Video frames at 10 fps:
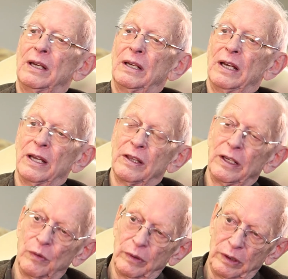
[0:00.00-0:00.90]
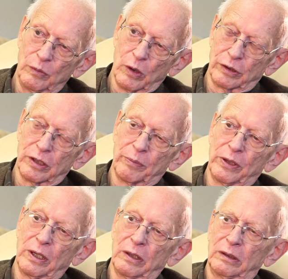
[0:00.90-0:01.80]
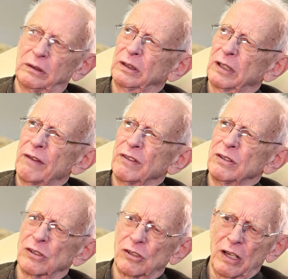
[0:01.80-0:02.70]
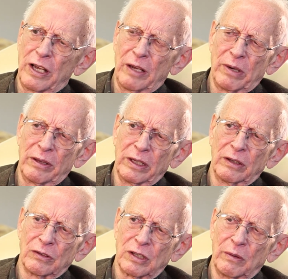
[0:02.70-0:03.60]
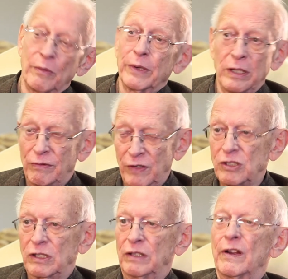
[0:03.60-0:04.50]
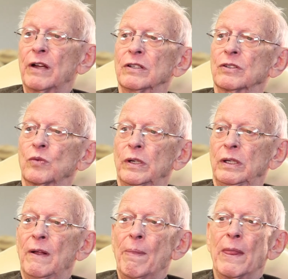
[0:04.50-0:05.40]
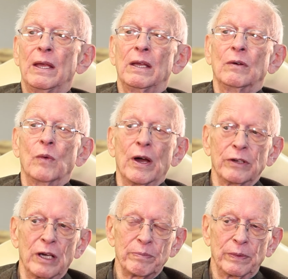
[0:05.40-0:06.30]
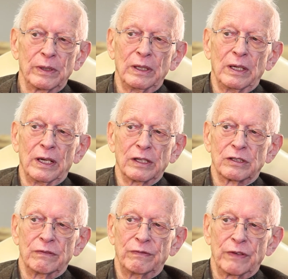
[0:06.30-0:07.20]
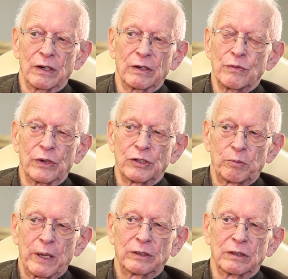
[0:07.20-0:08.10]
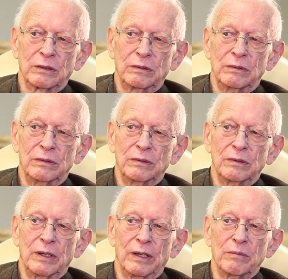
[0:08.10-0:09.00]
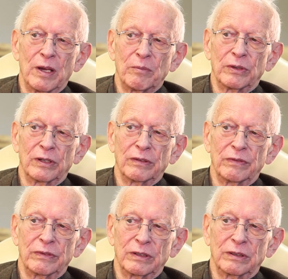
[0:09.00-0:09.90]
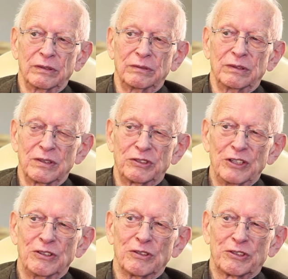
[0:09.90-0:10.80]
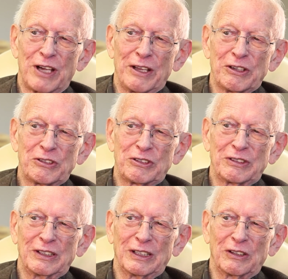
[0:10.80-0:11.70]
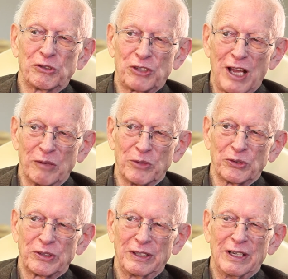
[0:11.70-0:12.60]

And they, he worked up there at the Cavendish lab, I think, or something. But he eventually found his way, wound up as a very respected and member of the senior scientists at Los Alamos